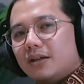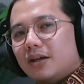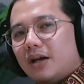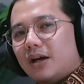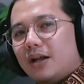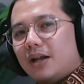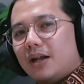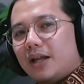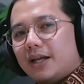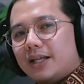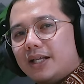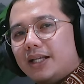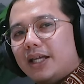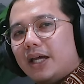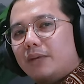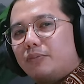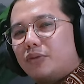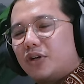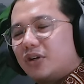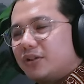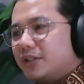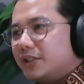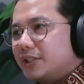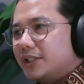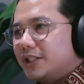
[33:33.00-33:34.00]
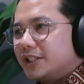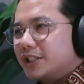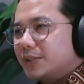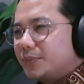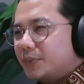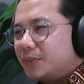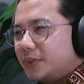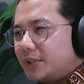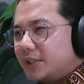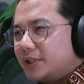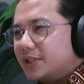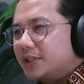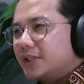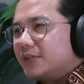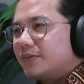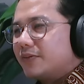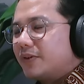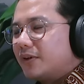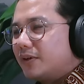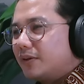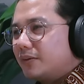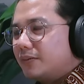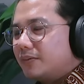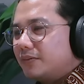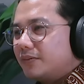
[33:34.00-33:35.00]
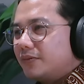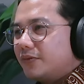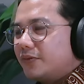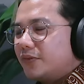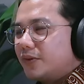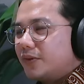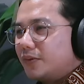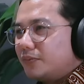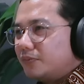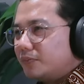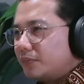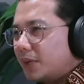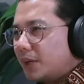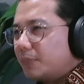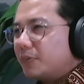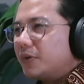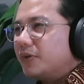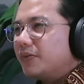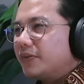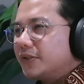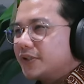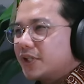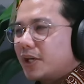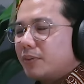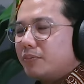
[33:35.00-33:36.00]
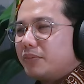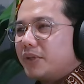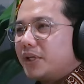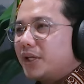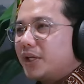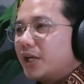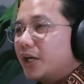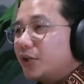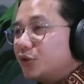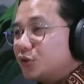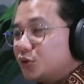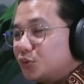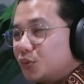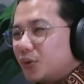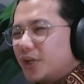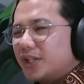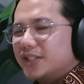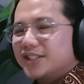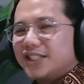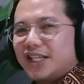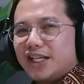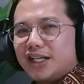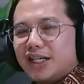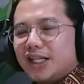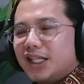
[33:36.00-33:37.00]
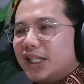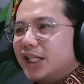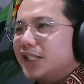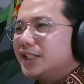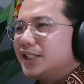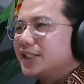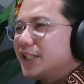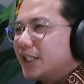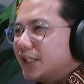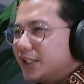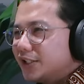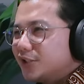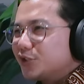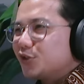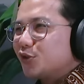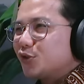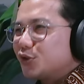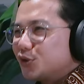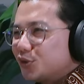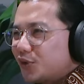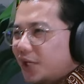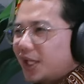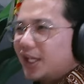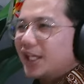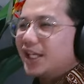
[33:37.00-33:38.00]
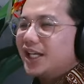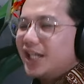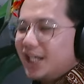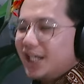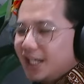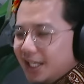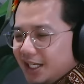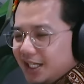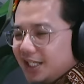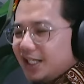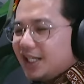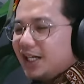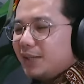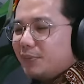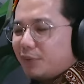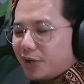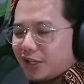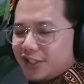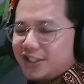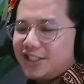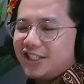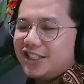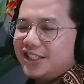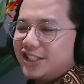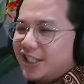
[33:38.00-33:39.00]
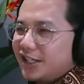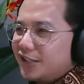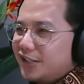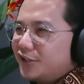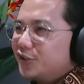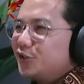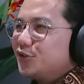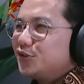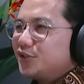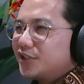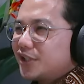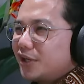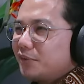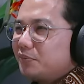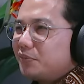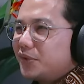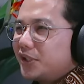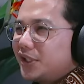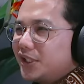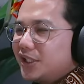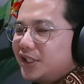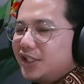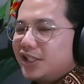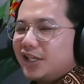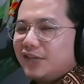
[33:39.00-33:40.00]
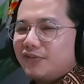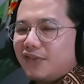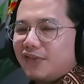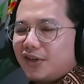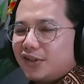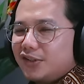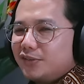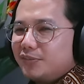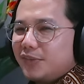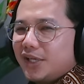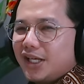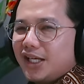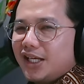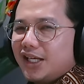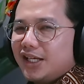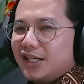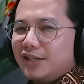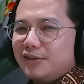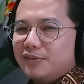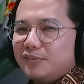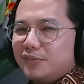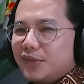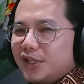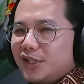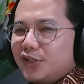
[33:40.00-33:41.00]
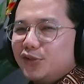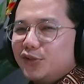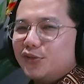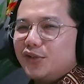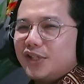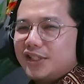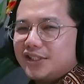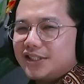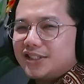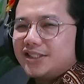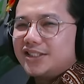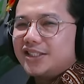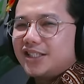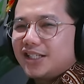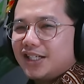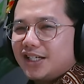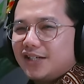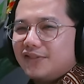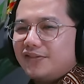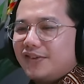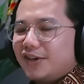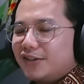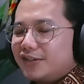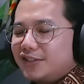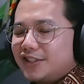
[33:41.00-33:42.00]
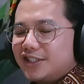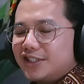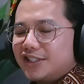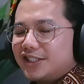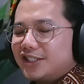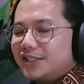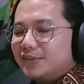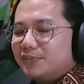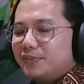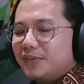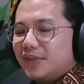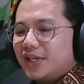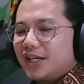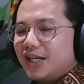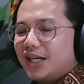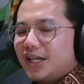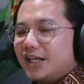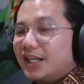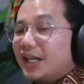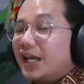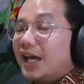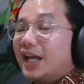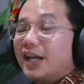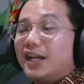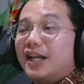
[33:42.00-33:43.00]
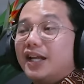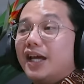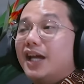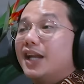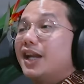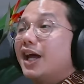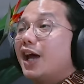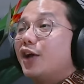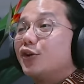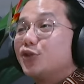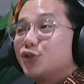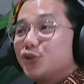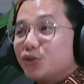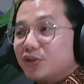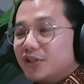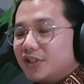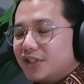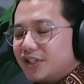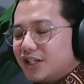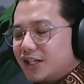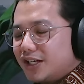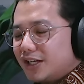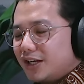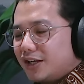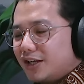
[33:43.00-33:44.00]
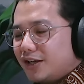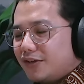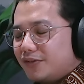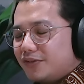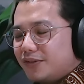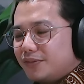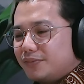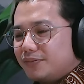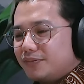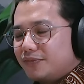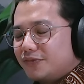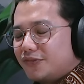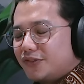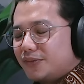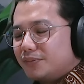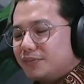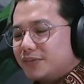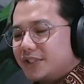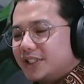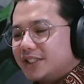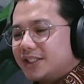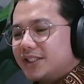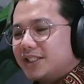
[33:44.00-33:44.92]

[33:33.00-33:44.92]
luckily I brought this experience from my previous company. I used to work in Sendit, and Sendit is also like partially their US company. They founded by US founders, but and I also learned a lot from